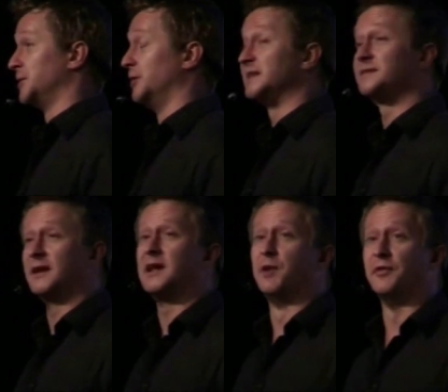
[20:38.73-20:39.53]
So let's
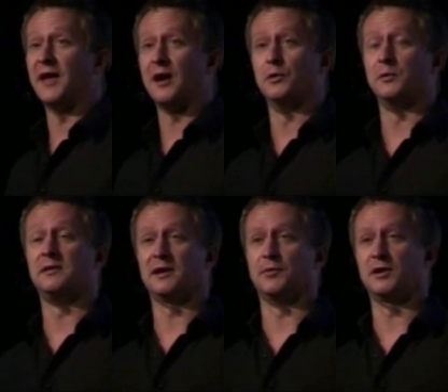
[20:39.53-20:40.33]
think about that when
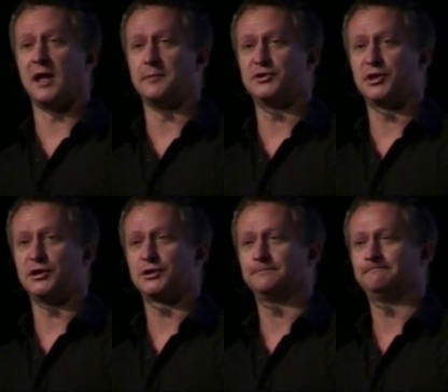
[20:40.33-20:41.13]
we think about climate
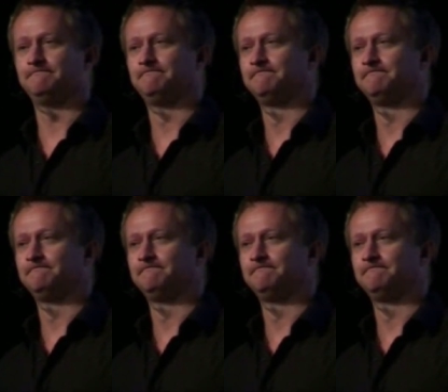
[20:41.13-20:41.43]
change.